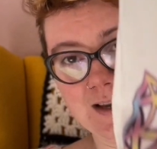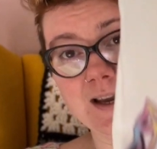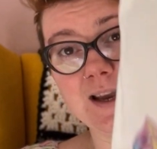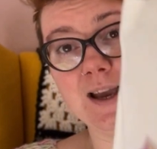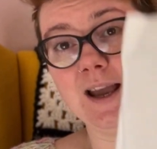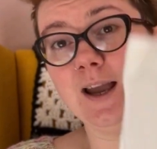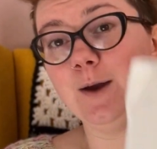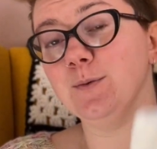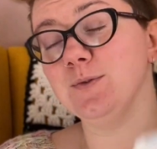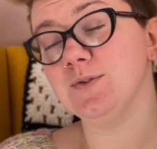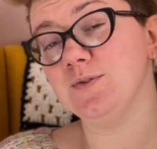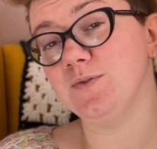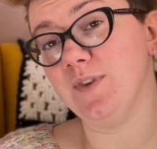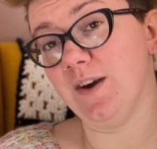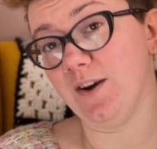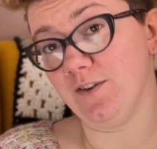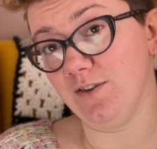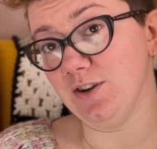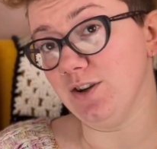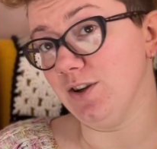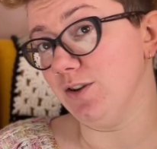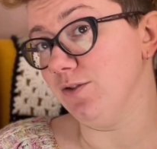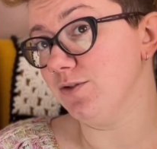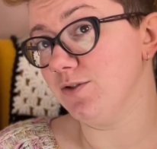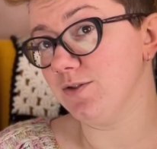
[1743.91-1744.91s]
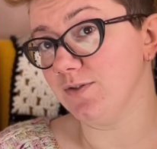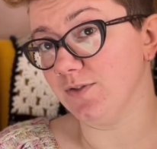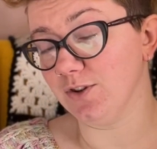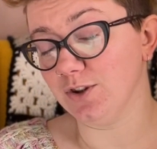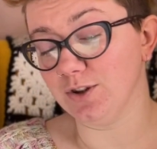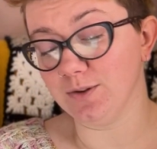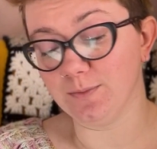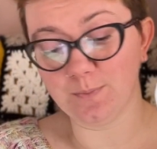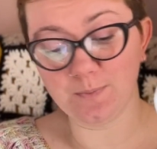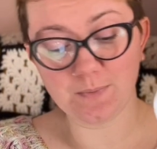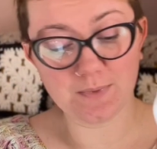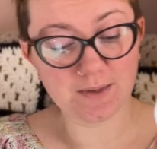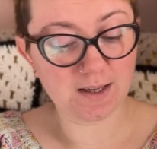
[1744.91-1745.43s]
It was very
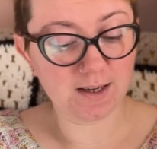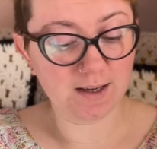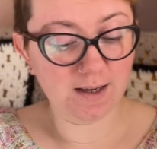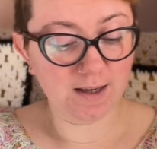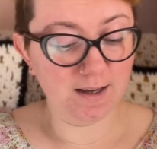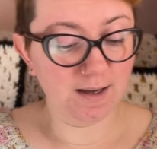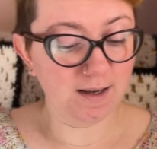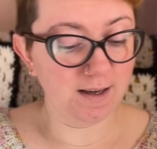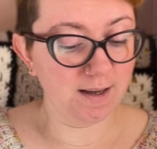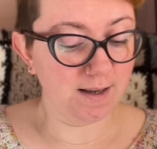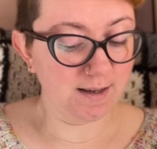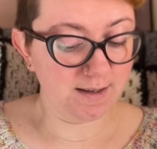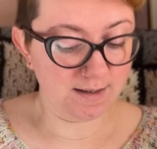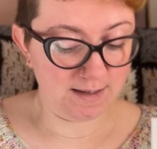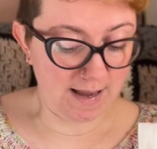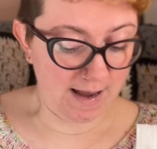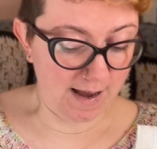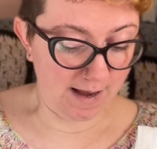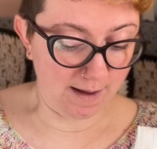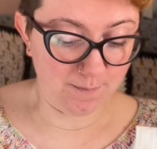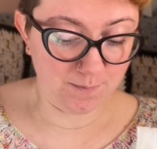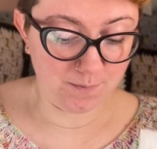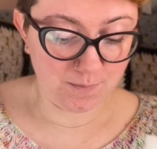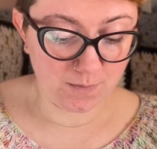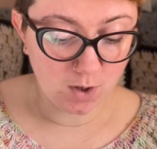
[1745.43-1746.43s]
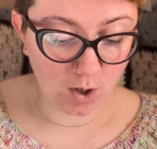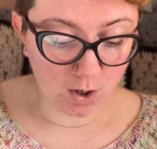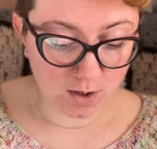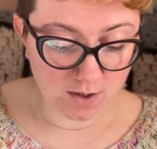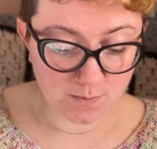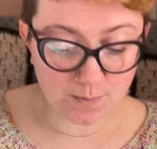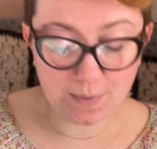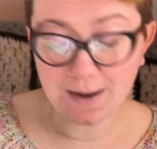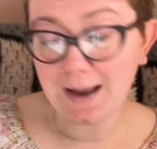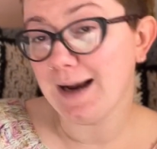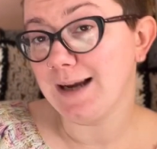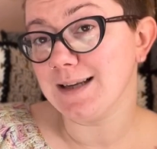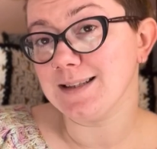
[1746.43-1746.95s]
useful. Yeah, not as
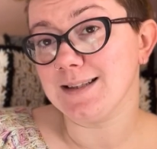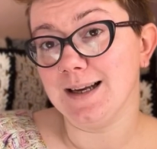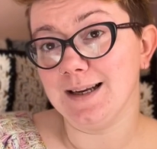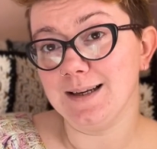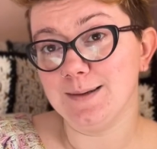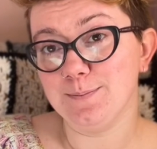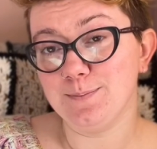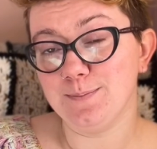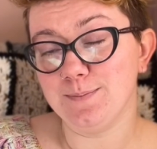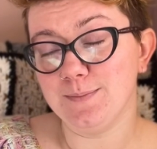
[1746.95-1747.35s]
big as I